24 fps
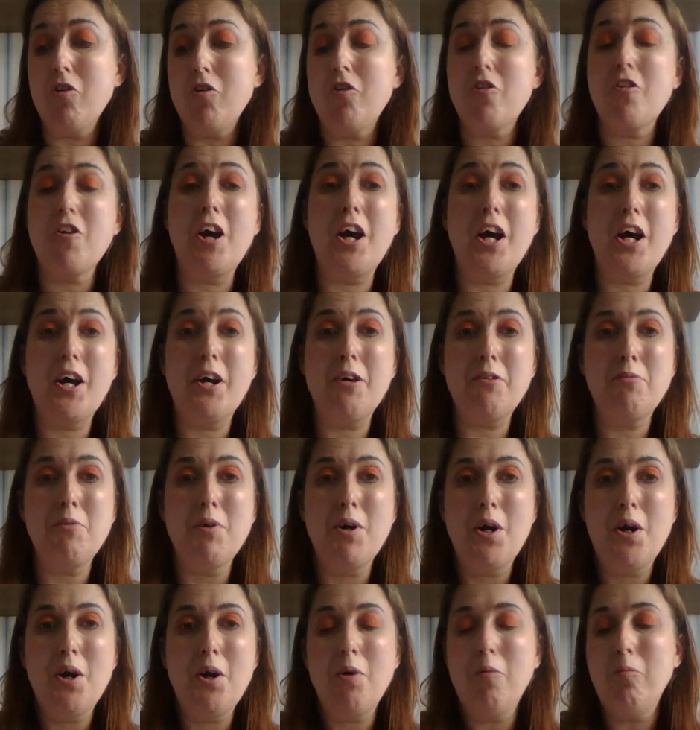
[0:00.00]
So
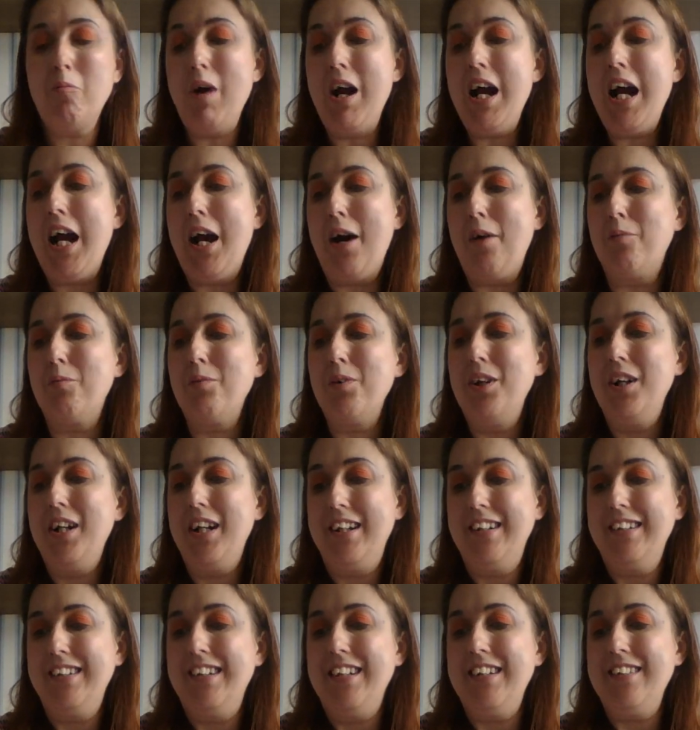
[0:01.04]
wow,
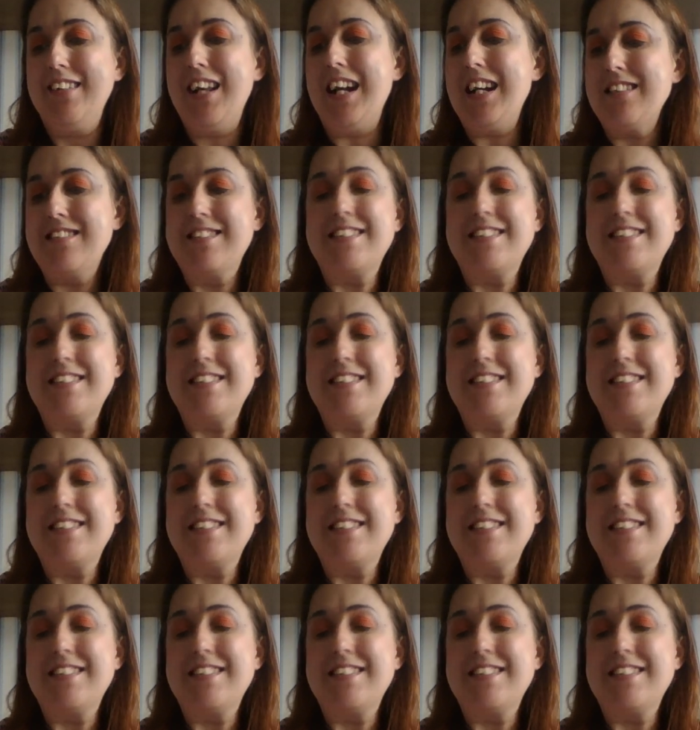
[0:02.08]
that